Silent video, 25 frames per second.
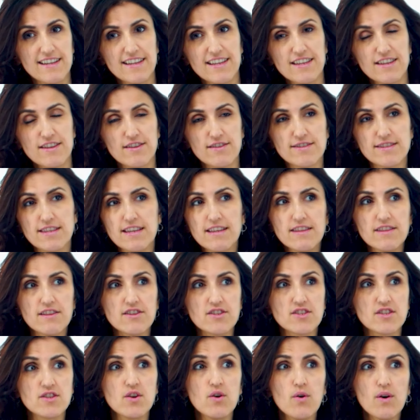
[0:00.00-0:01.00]
You see,
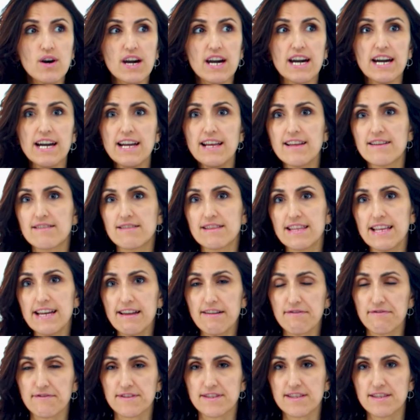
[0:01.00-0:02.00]
there's no k
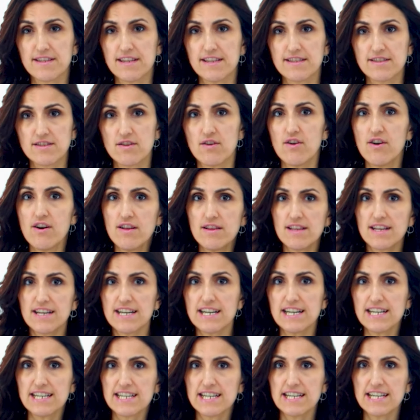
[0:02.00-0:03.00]
left. It's all
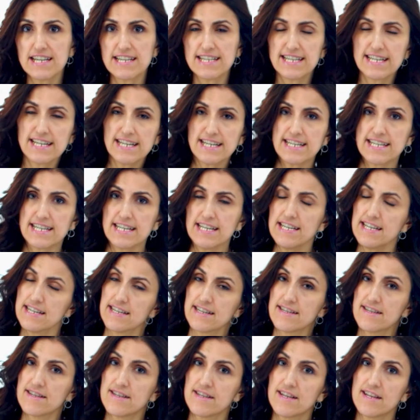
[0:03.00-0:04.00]
r.
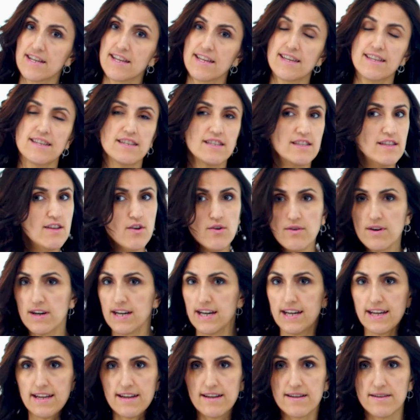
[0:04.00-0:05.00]
No
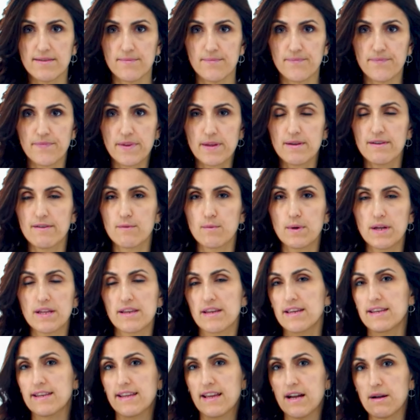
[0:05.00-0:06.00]
k.
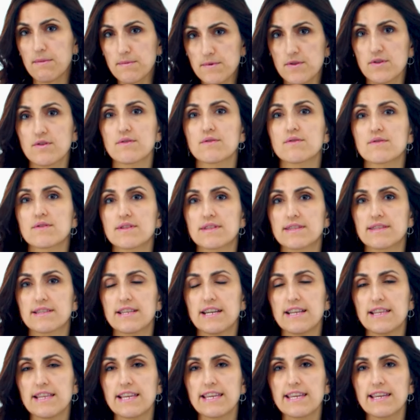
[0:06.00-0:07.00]
When it comes to
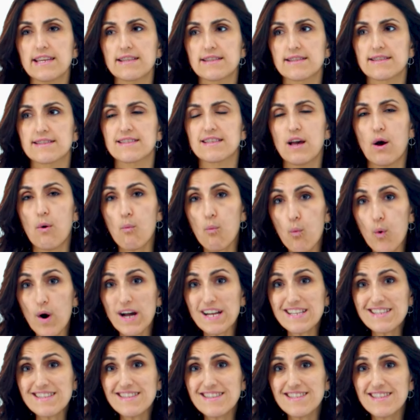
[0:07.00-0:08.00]
telling it
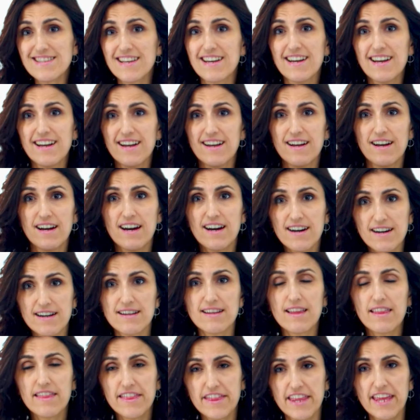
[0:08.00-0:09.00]
someone's
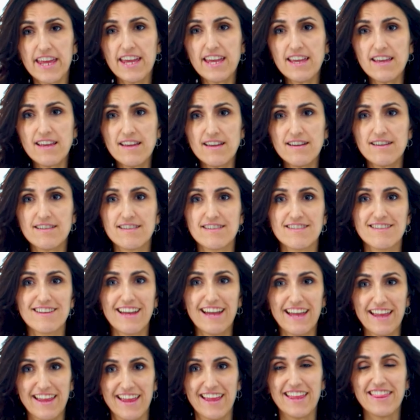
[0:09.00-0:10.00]
thing,
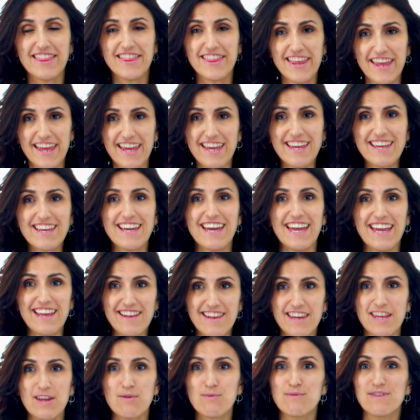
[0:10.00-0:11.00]
a thing
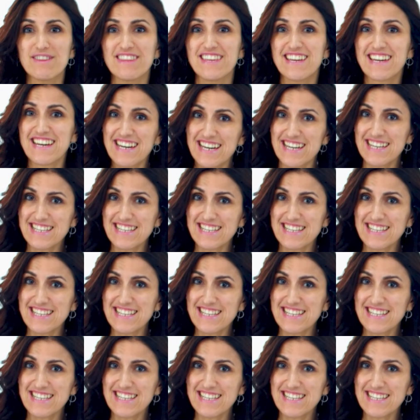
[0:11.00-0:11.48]
ending with k